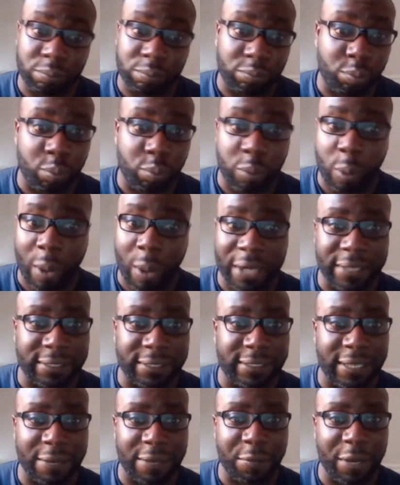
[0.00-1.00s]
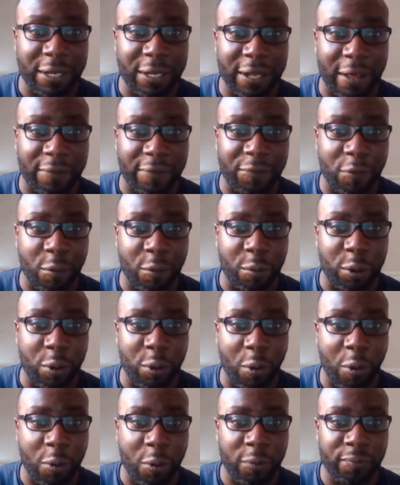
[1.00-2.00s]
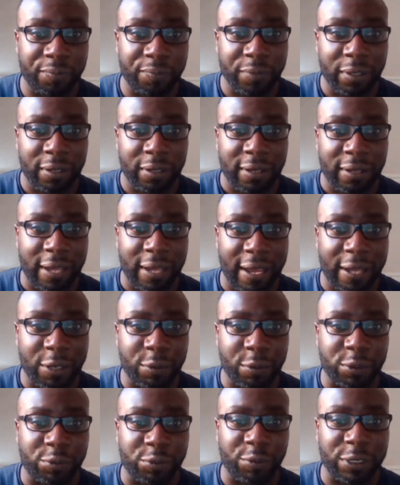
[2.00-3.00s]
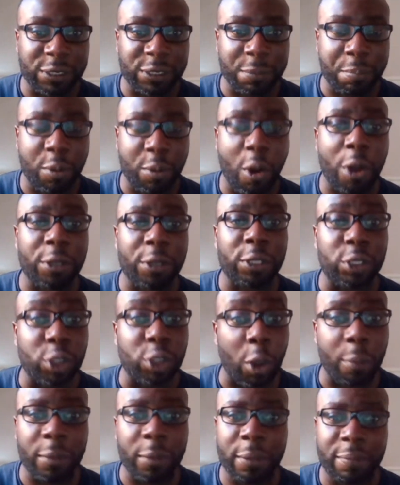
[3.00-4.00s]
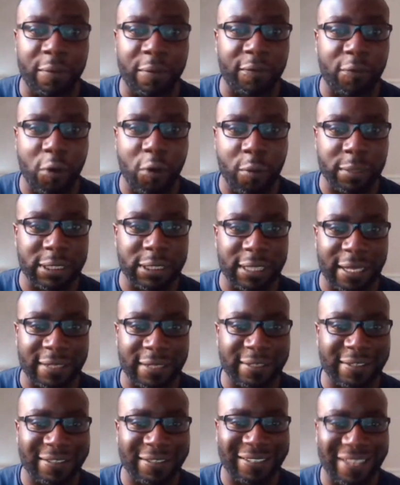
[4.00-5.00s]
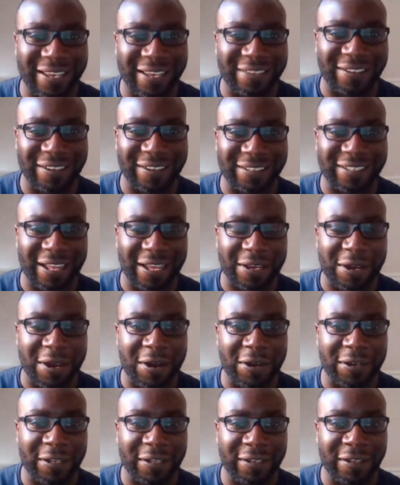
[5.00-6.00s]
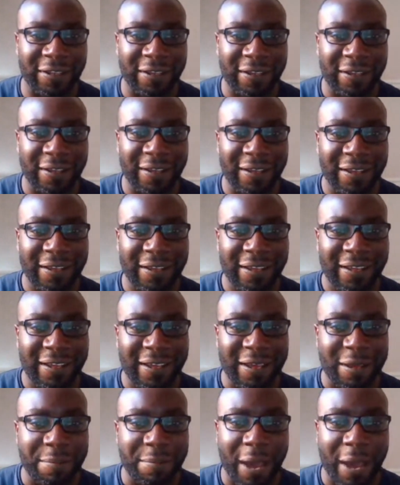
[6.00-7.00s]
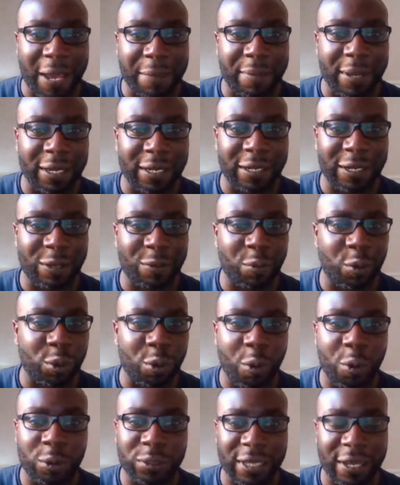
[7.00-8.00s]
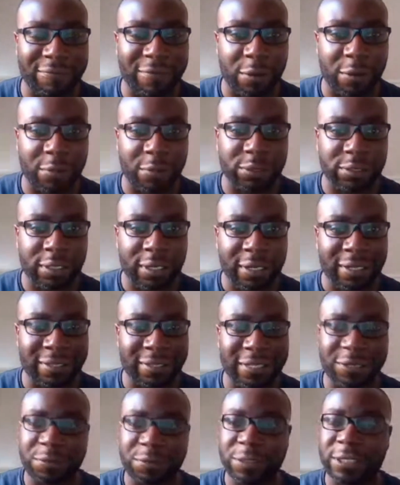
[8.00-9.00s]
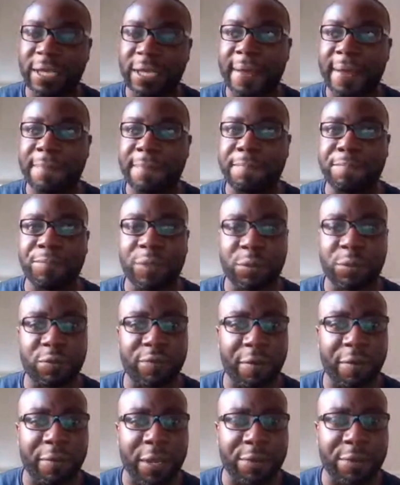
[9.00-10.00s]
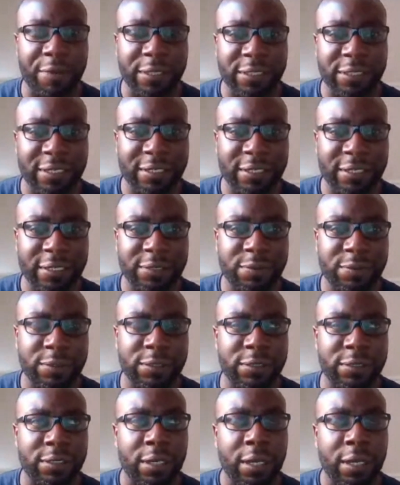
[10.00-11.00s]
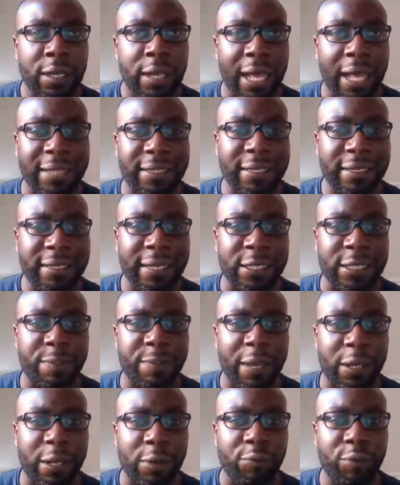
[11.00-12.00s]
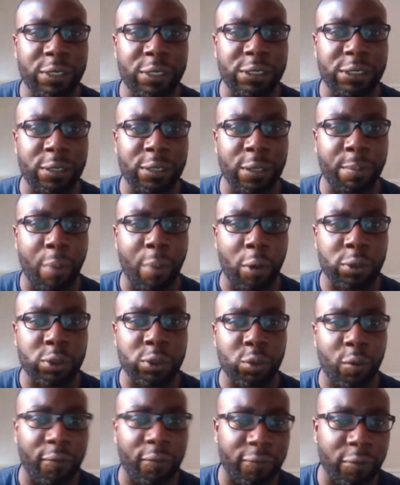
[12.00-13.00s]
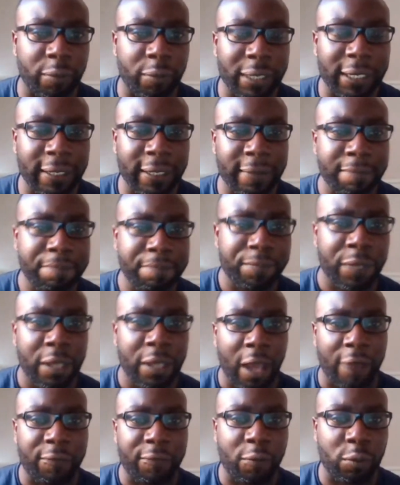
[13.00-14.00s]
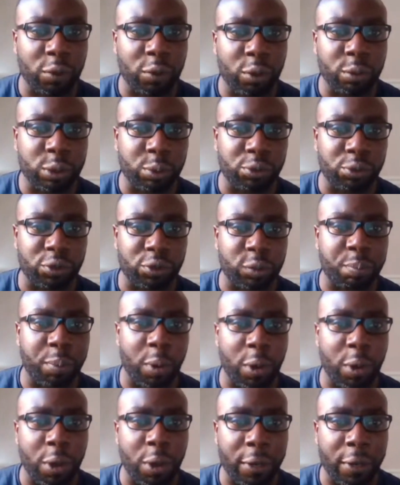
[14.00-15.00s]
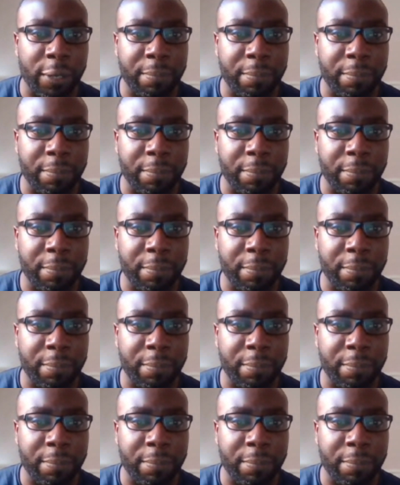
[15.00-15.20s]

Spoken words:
went the same way that I thought it would go. Lewis Ritson put on a dominant performance against Dejan Zlaticanin. In my opinion, he won all 10 rounds. This was very interesting. I didn't expect Ritson to box so fluidly. I thought Lewis would just put it on him,